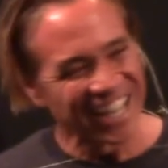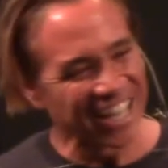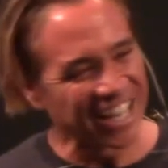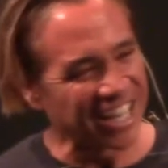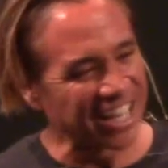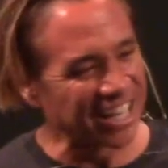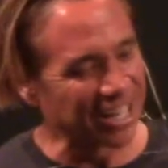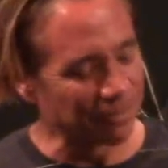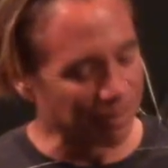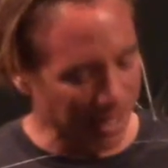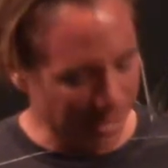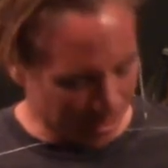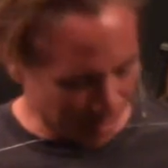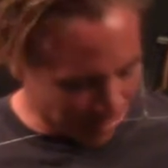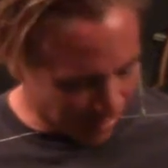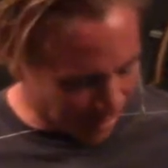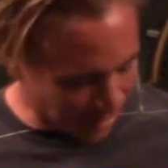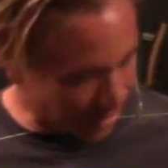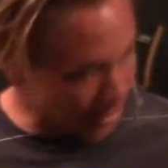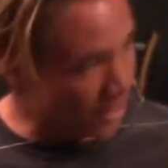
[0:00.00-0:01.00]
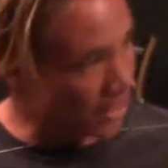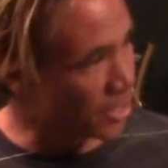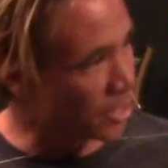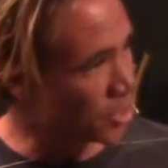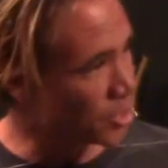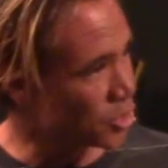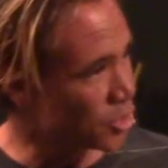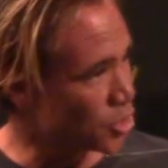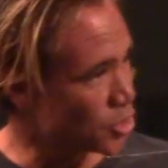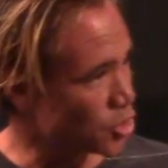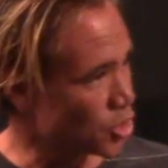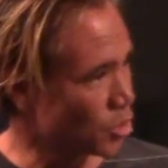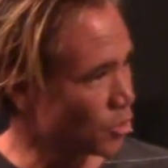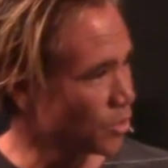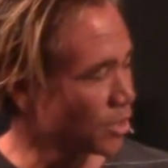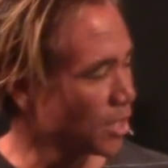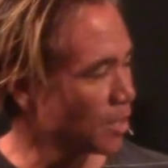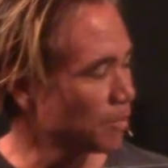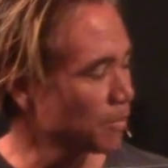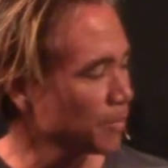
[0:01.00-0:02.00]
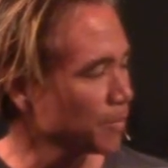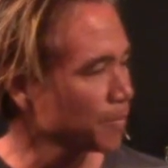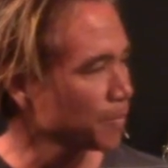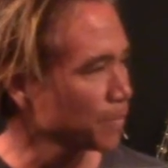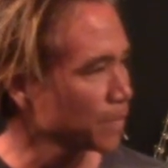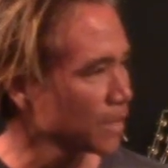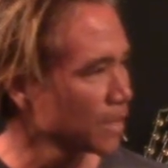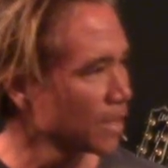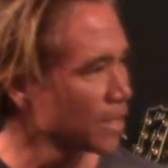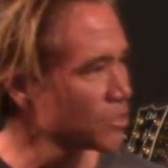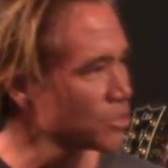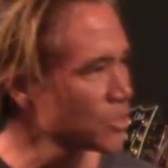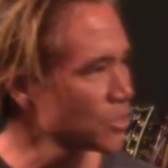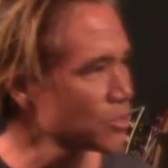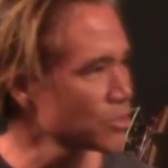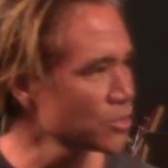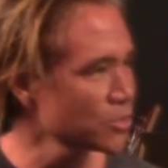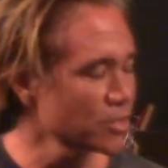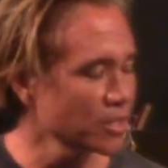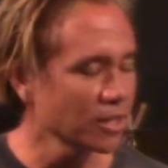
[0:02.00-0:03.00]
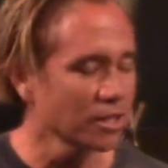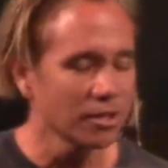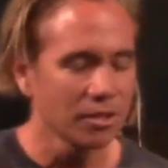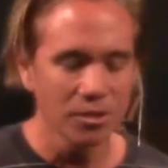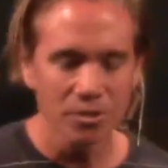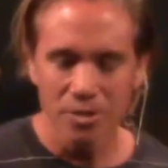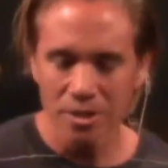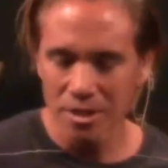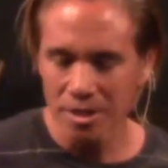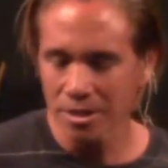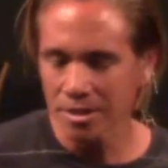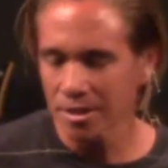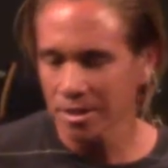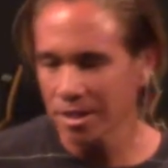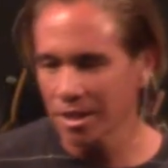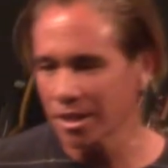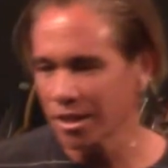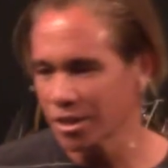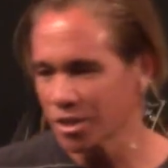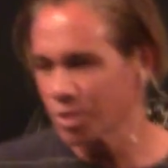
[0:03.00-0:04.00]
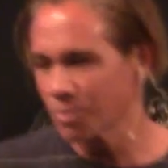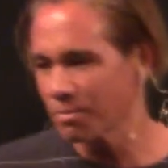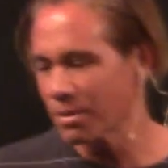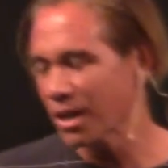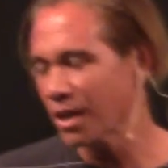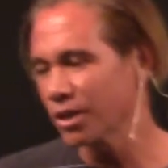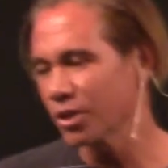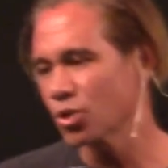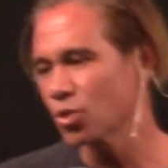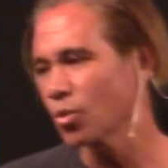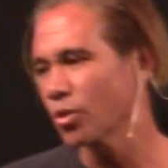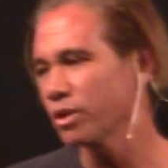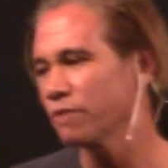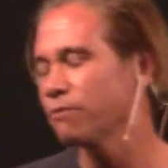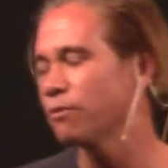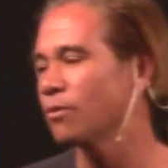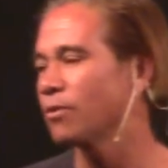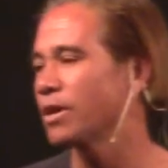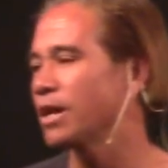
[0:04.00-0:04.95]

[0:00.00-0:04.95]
and I'm like, all right. And I just showed up. It's interesting, you know, to get to Kenya, it's about a 24